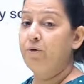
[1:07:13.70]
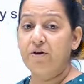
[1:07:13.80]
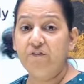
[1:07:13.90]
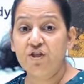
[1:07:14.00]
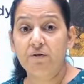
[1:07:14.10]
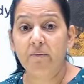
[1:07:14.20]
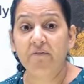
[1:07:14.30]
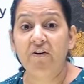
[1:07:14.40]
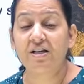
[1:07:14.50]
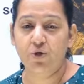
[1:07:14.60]
Putrefaction will be
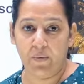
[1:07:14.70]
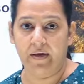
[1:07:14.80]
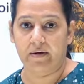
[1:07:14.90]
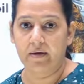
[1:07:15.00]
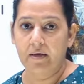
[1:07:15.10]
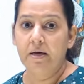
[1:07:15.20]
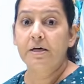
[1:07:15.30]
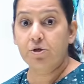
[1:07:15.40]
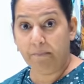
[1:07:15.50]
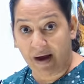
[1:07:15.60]
fast where?
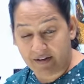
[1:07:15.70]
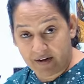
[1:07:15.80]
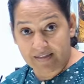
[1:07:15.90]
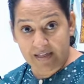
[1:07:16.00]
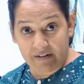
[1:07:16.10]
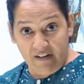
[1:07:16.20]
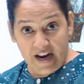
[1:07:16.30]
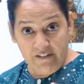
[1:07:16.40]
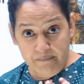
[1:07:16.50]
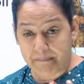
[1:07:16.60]
So bacteria
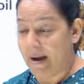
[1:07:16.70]
survive